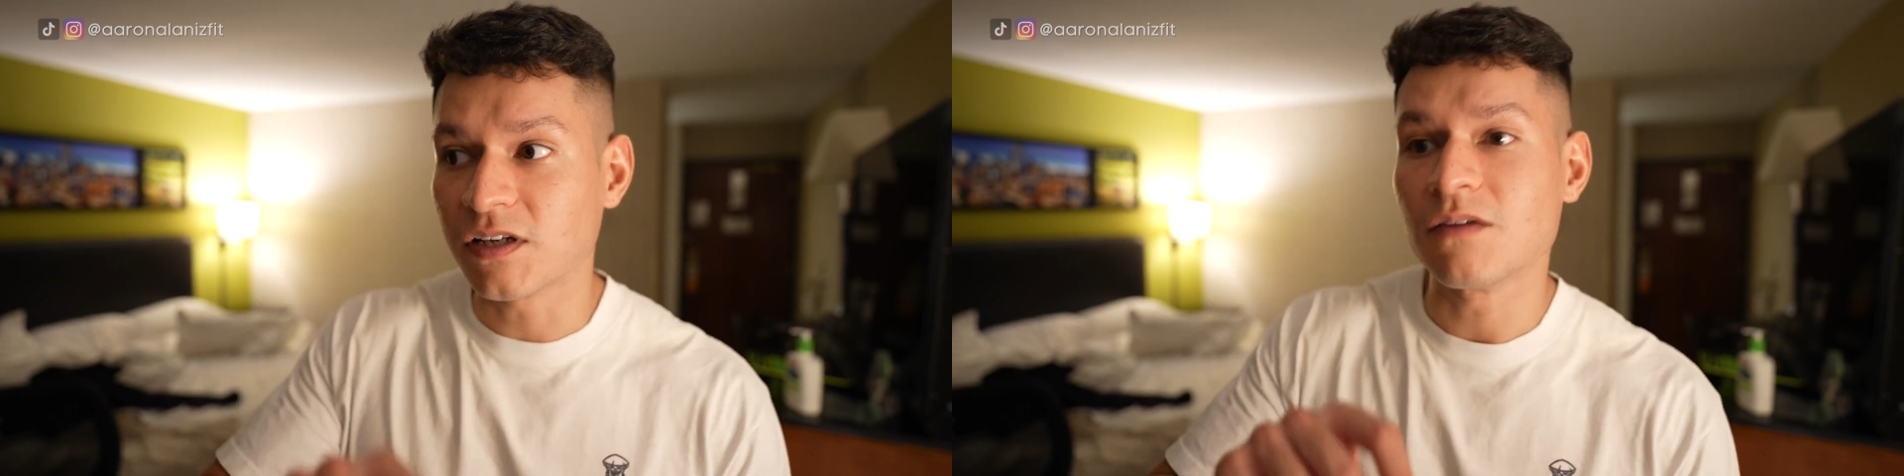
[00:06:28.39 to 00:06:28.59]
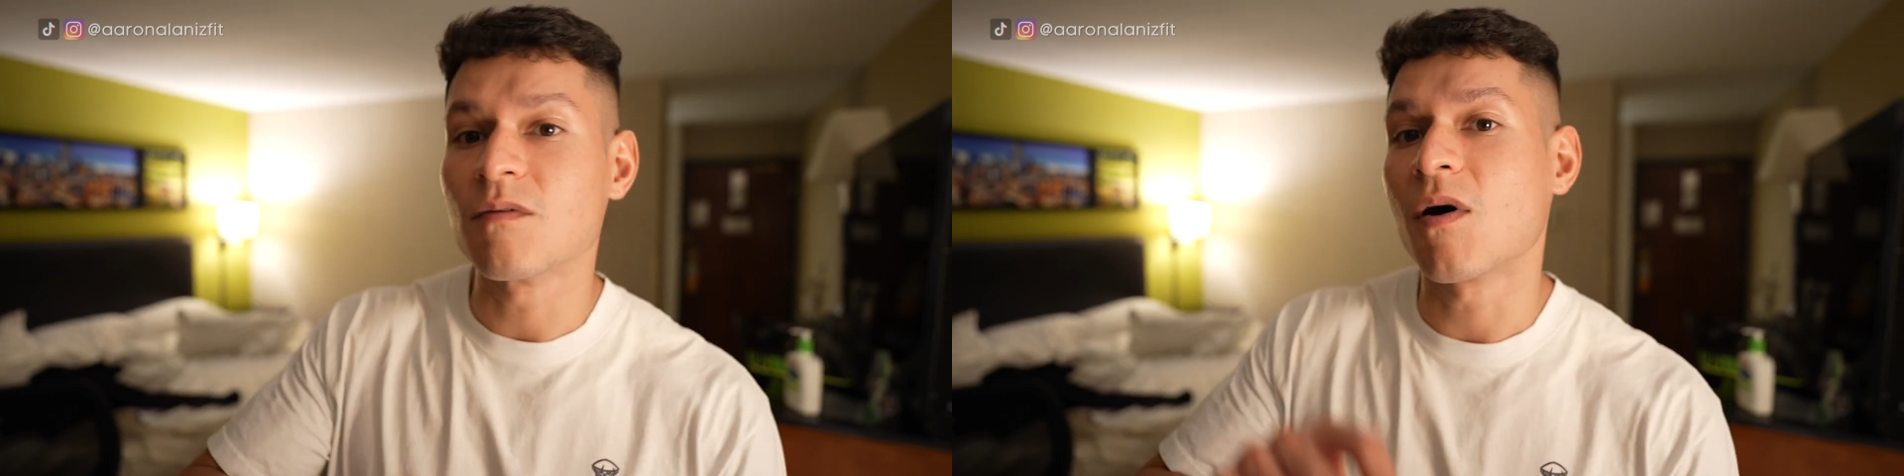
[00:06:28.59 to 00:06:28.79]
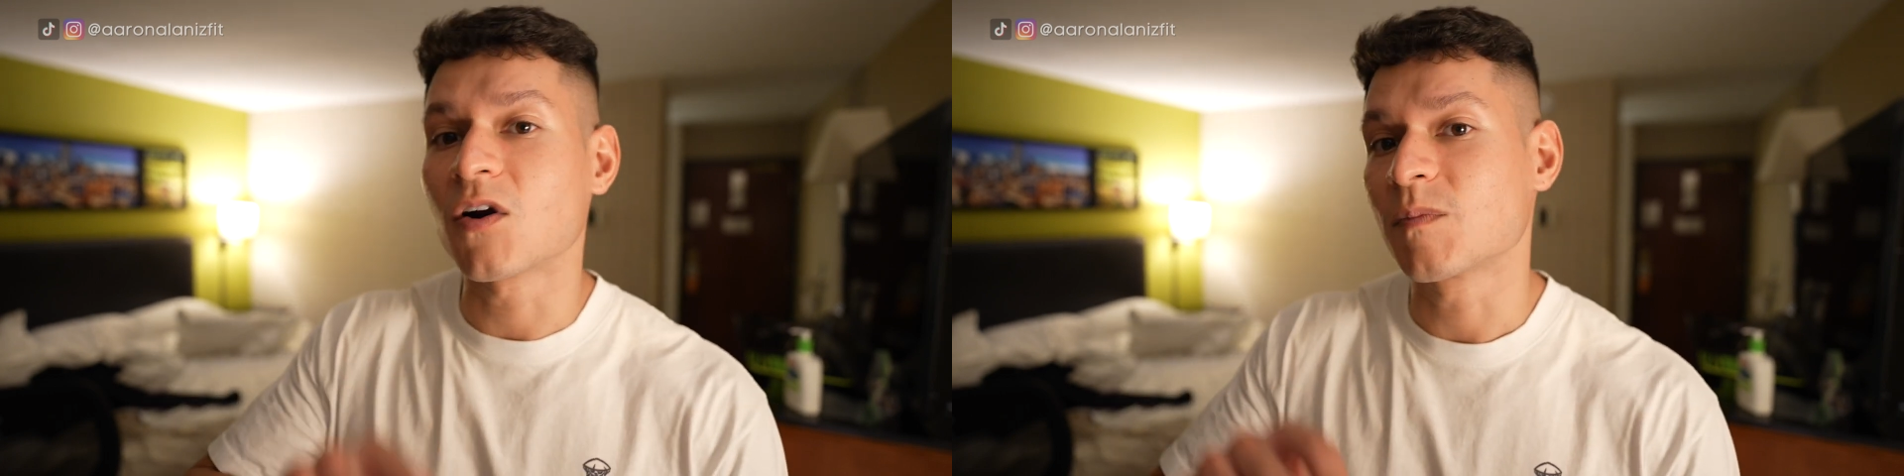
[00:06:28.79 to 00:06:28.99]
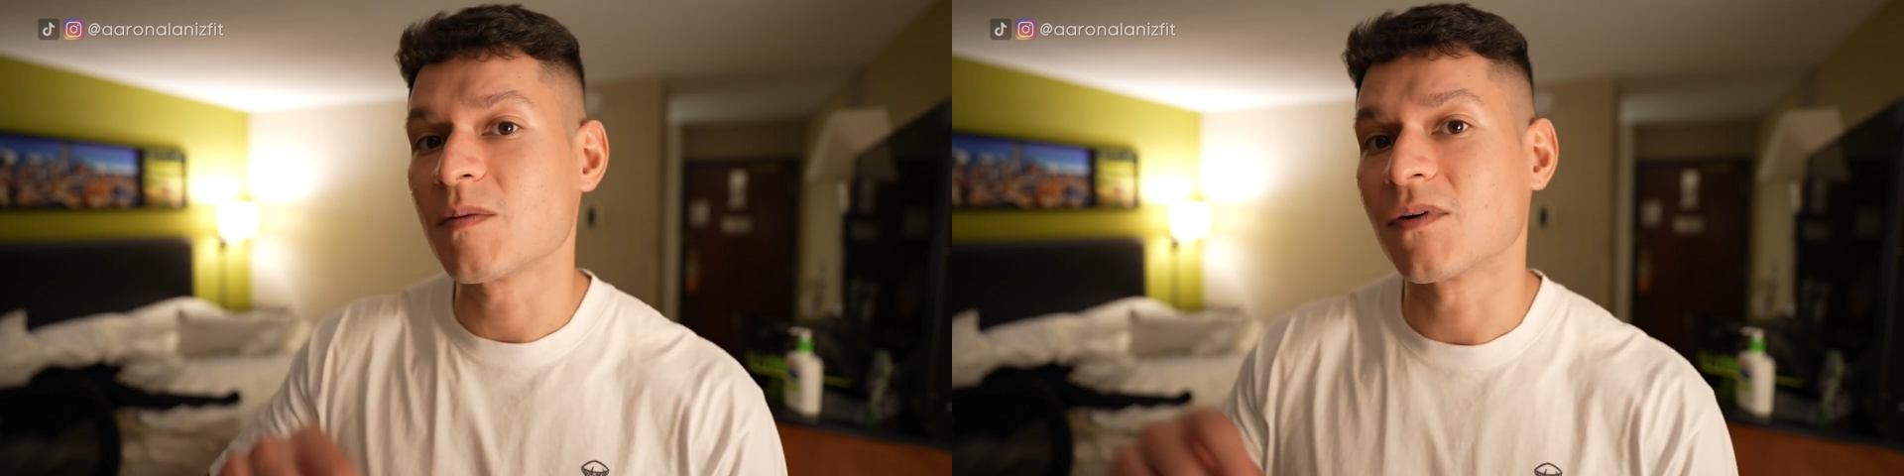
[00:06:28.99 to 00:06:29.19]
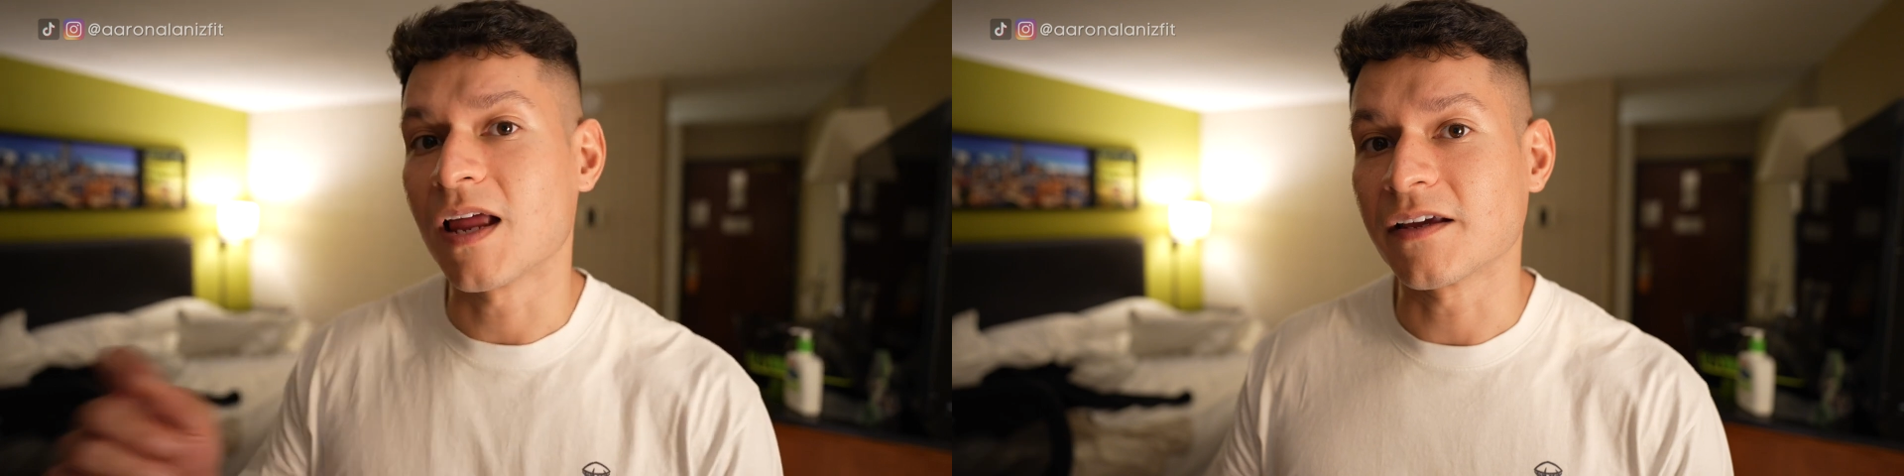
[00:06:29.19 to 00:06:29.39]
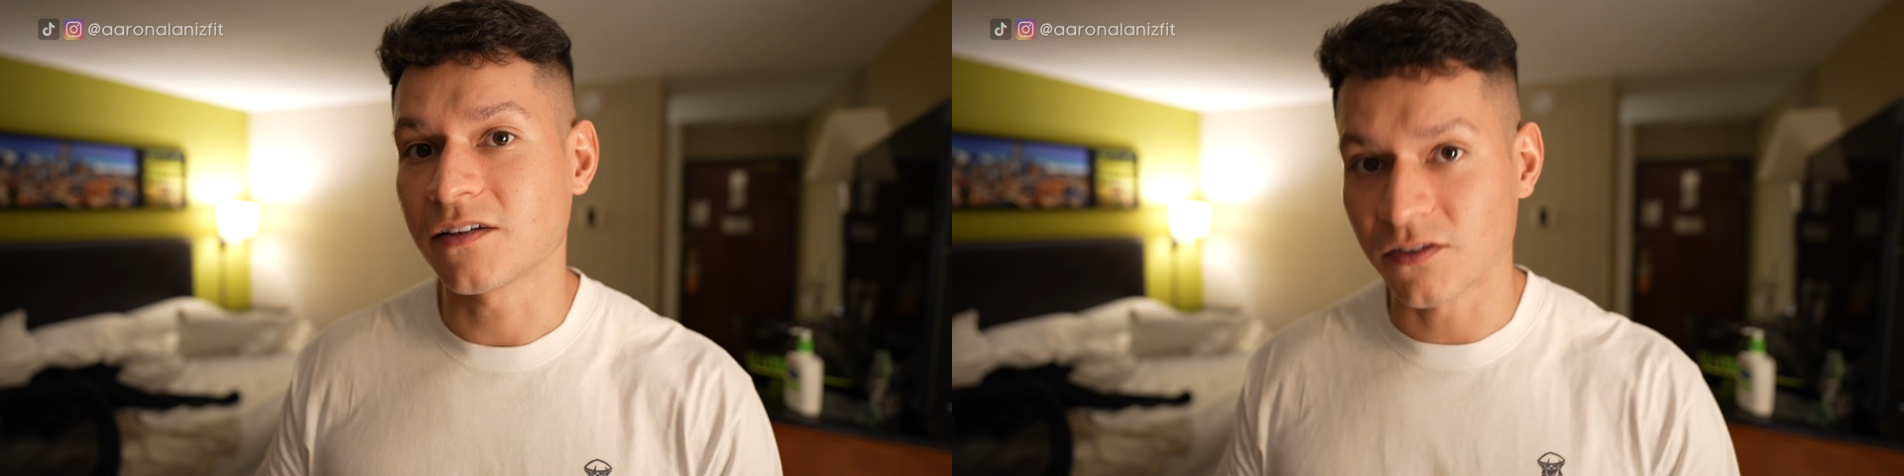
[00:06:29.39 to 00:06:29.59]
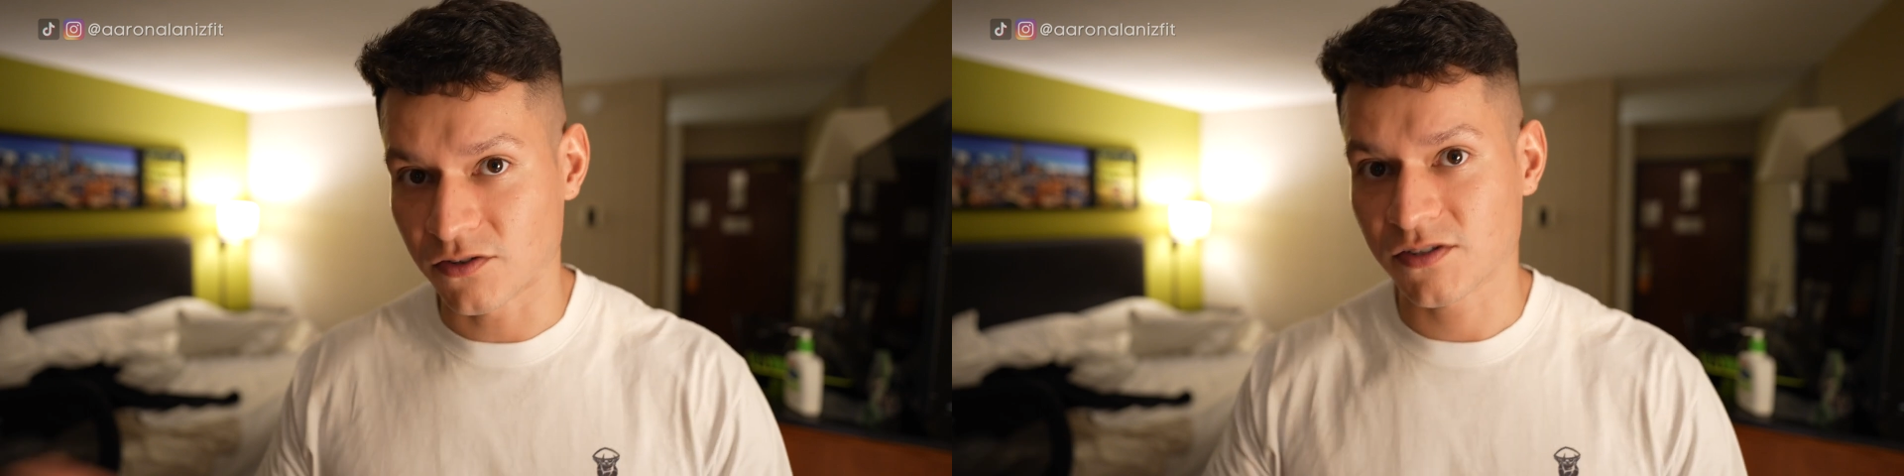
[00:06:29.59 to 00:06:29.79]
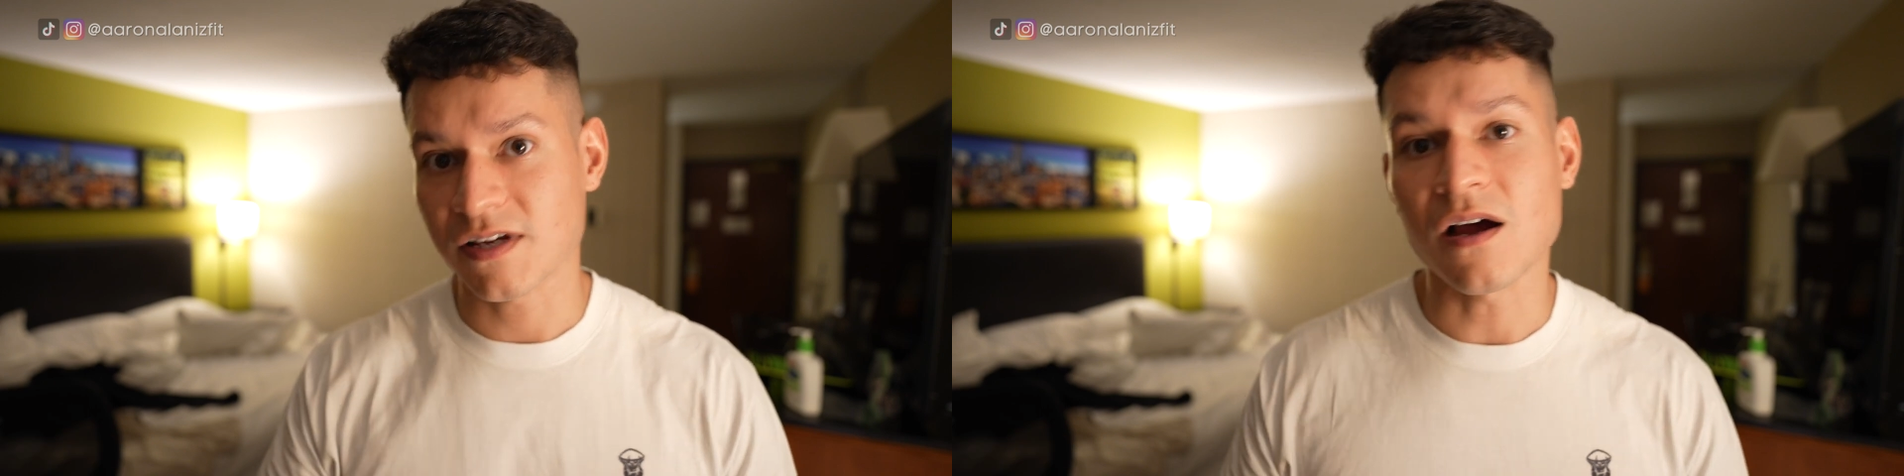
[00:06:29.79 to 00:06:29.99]
can even model people like
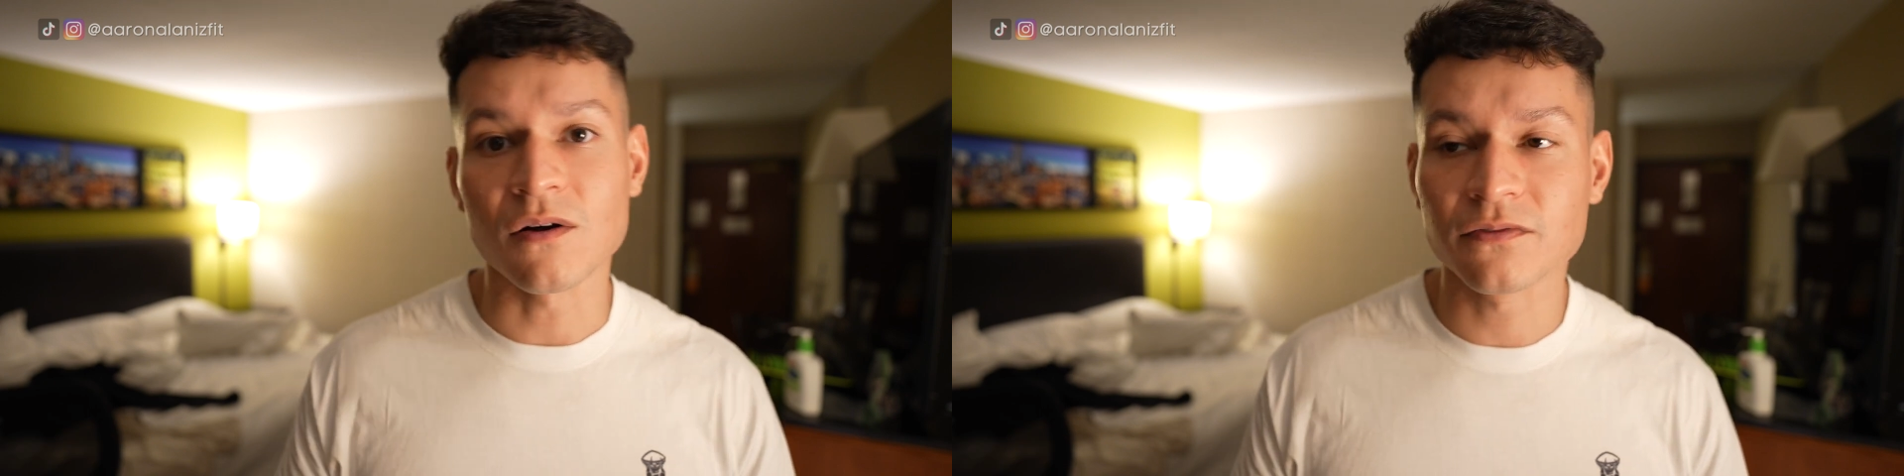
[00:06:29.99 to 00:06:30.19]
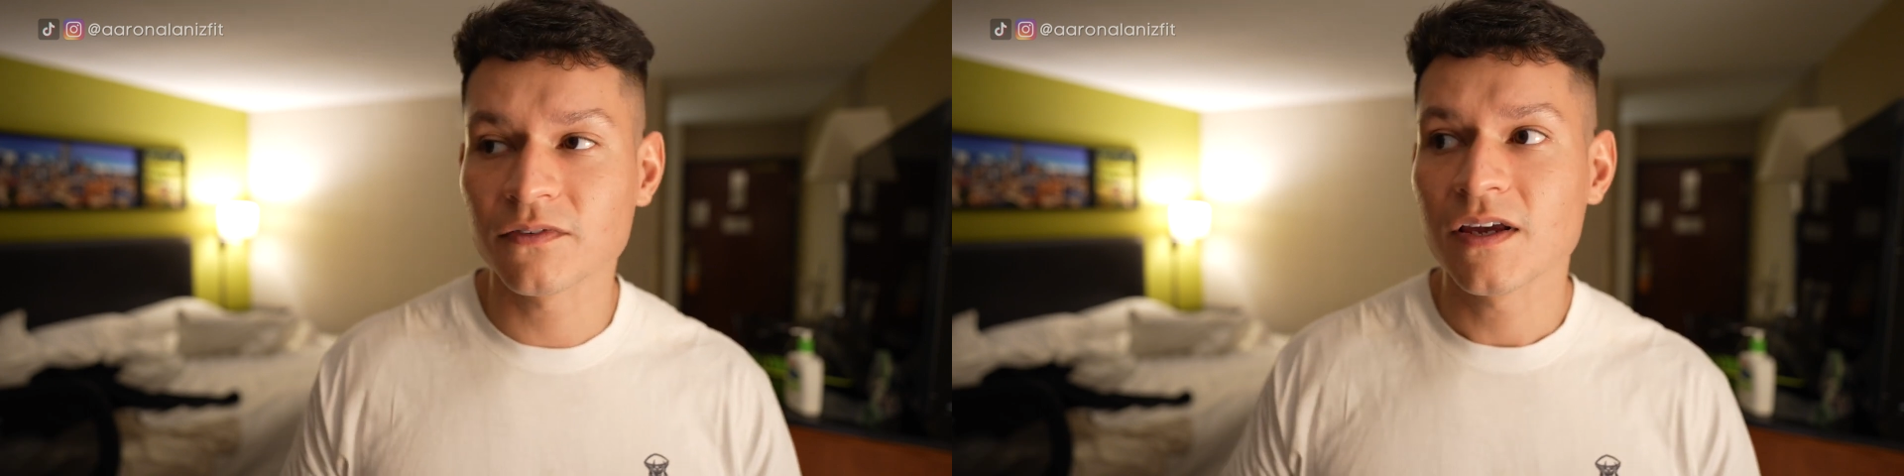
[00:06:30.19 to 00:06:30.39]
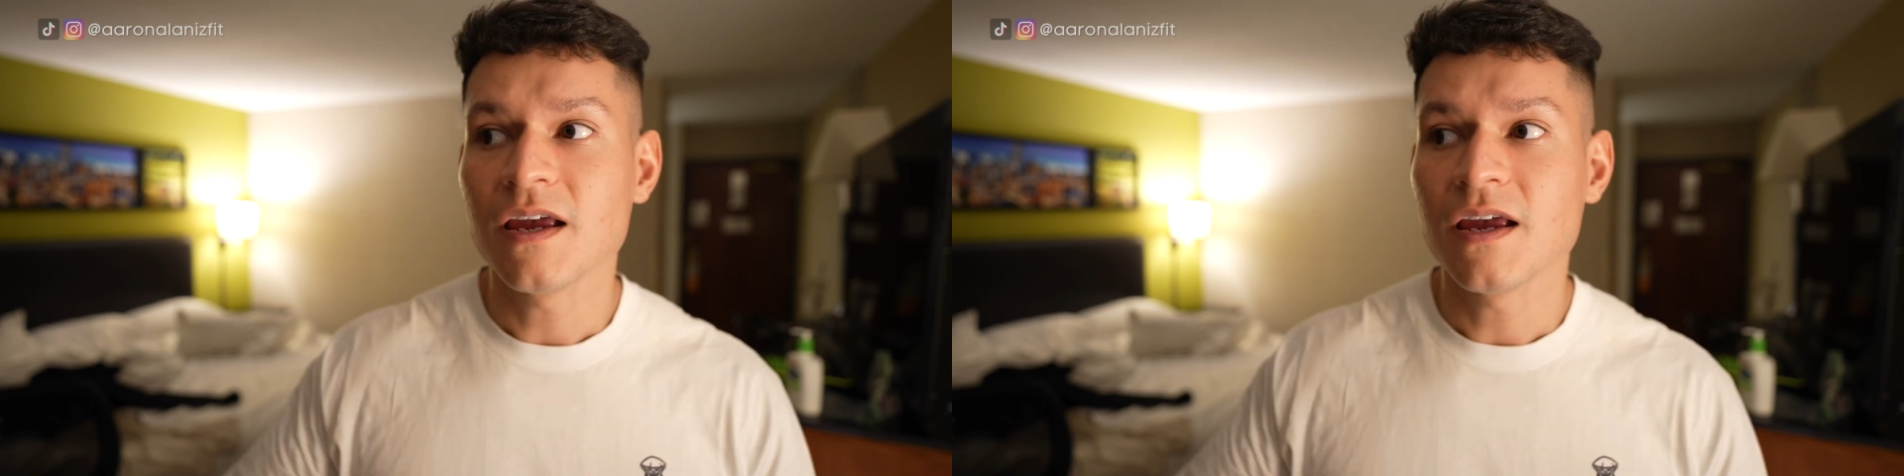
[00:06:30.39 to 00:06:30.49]
yourself